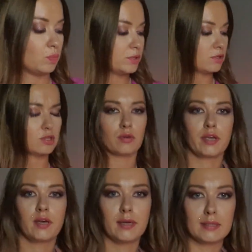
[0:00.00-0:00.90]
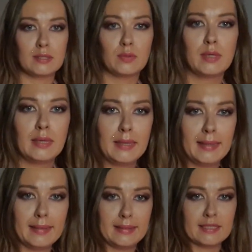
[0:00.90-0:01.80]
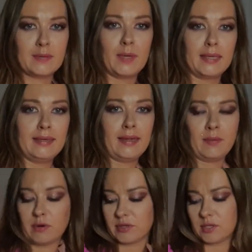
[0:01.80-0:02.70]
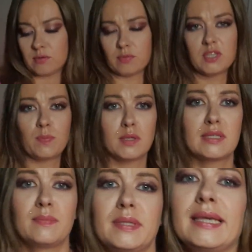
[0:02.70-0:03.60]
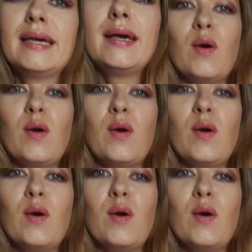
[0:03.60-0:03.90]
oops, sorry, I had to ask my neighbors who responsibly